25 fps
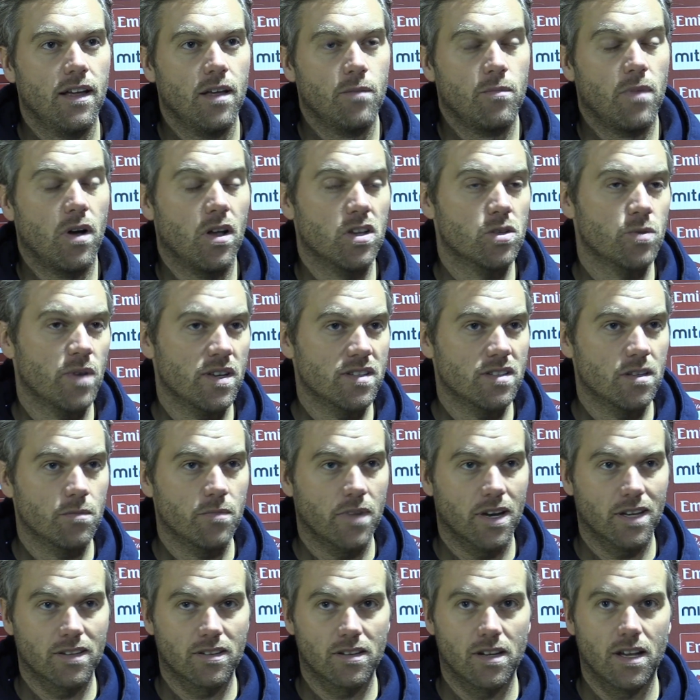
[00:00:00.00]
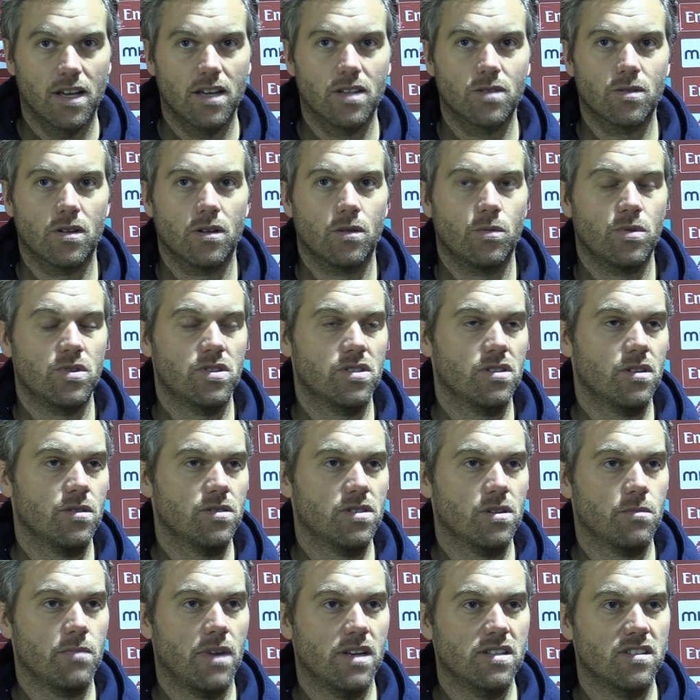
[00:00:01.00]
Miles Weston back today as well, which
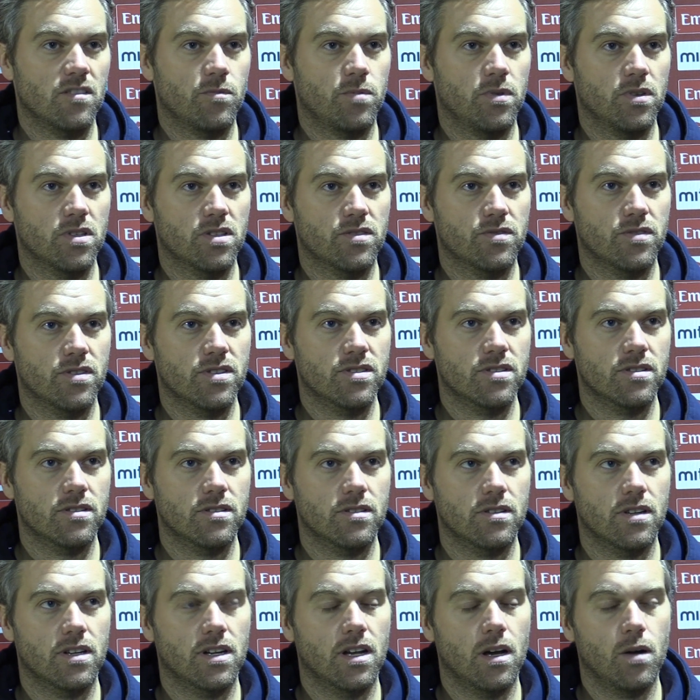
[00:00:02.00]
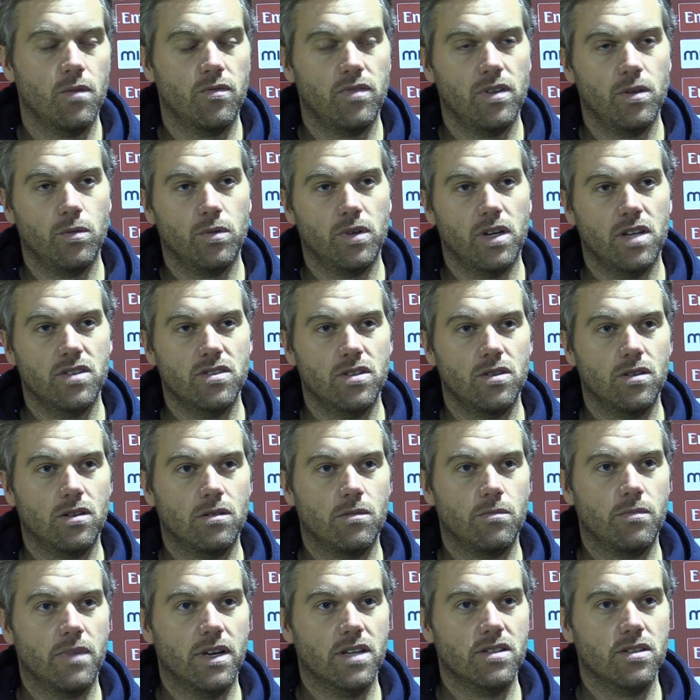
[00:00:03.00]
is a massive plus for us, and hopefully one or two
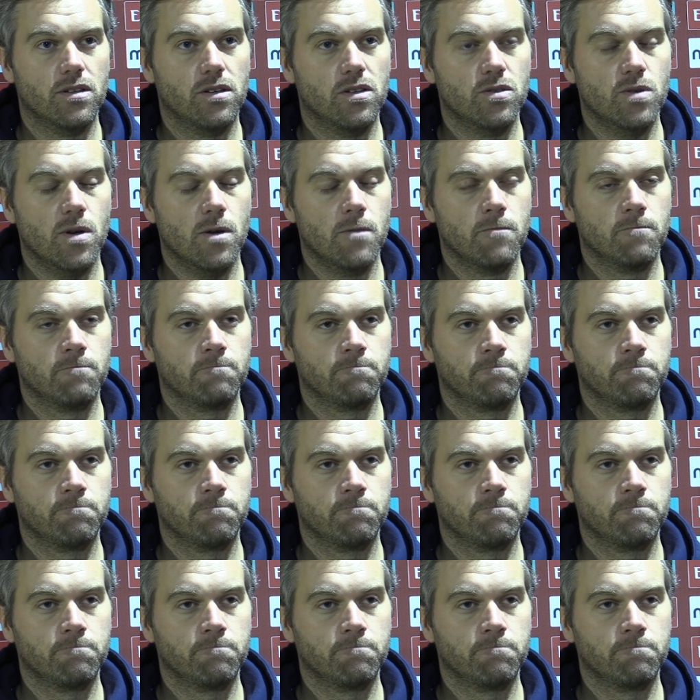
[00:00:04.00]
come back soon as well.